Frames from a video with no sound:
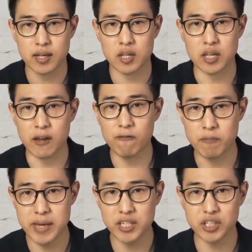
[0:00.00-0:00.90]
The
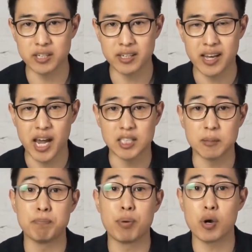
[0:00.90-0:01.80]
information has
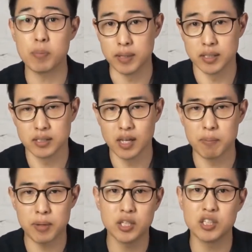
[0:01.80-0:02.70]
a purpose, and
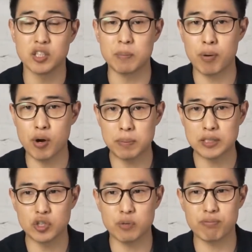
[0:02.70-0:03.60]
because there's a
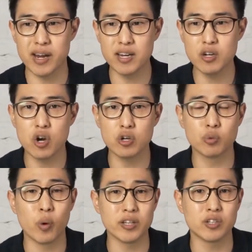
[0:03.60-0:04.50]
purpose, your brain knows
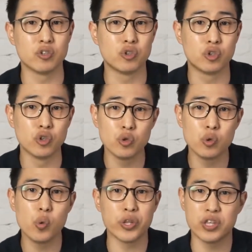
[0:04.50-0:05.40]
what to do
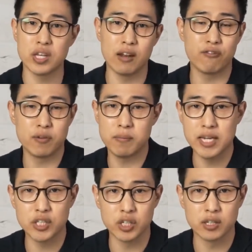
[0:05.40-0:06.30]
with the
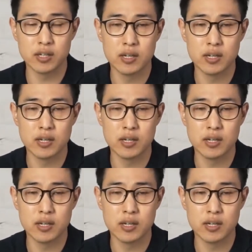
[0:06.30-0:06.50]
information.